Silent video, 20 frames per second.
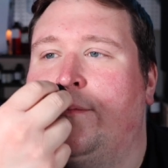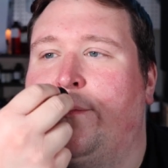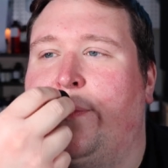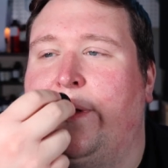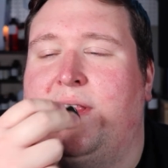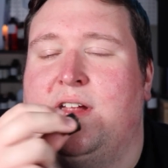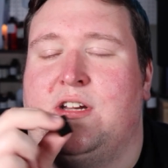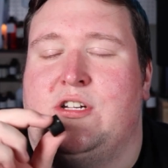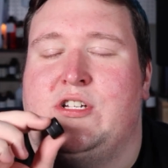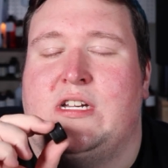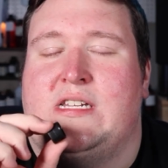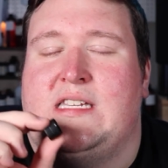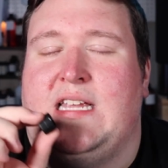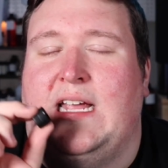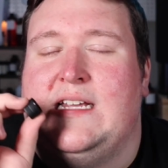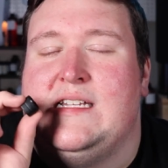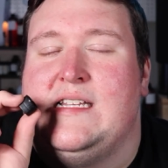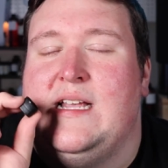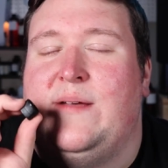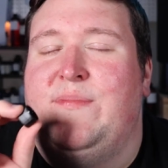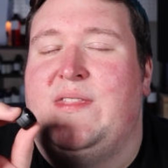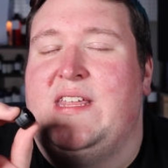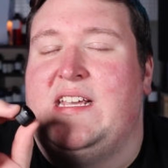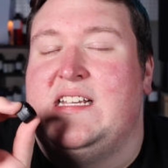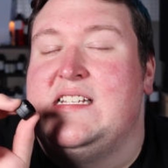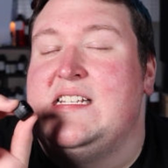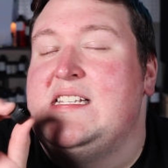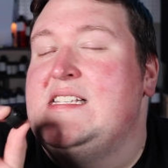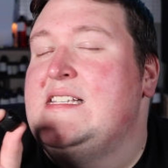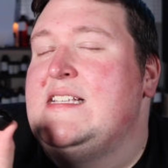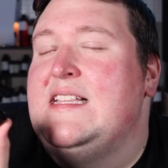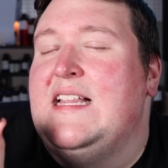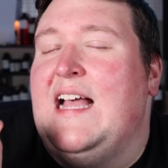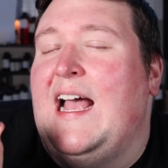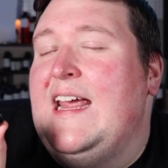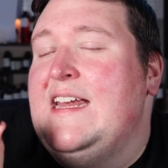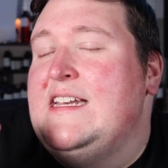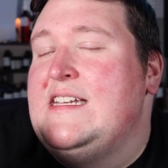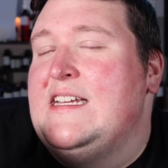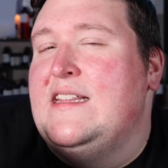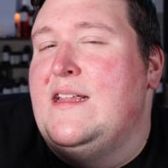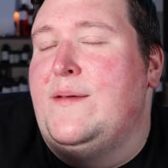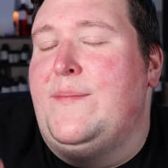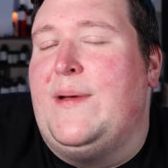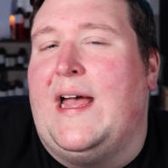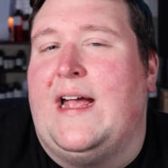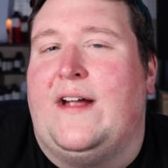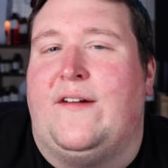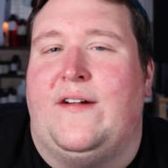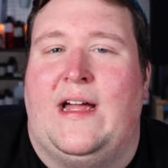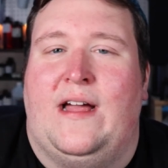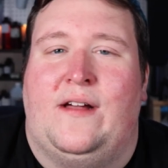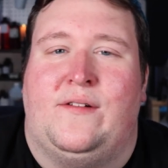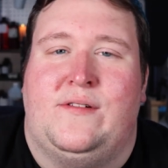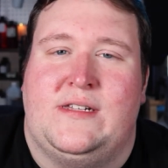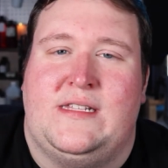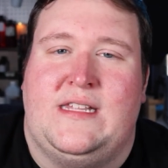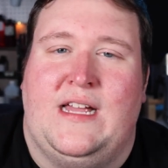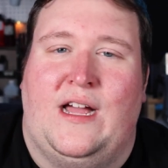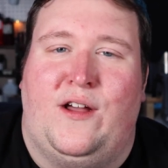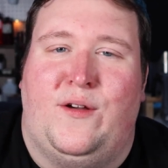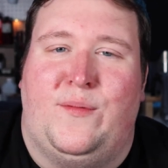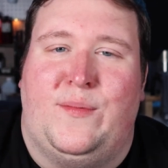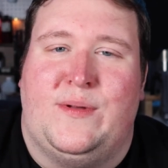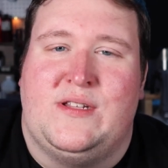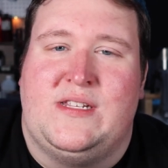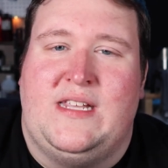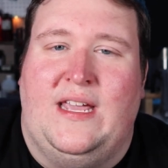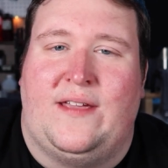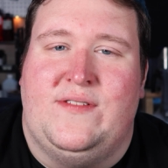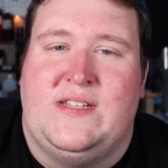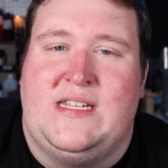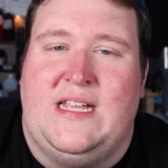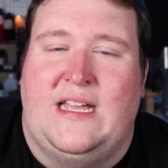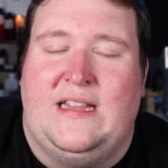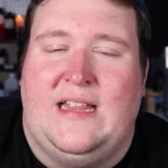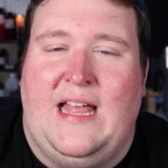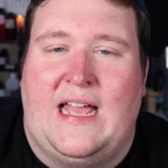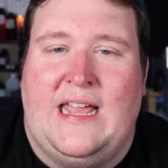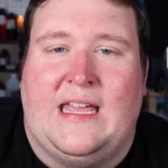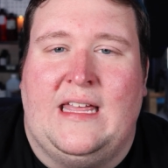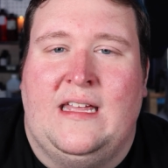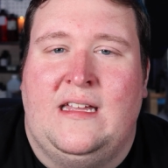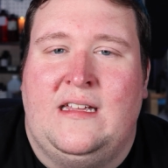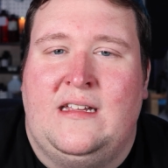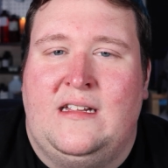but there's just like something slight in the background that almost gives it like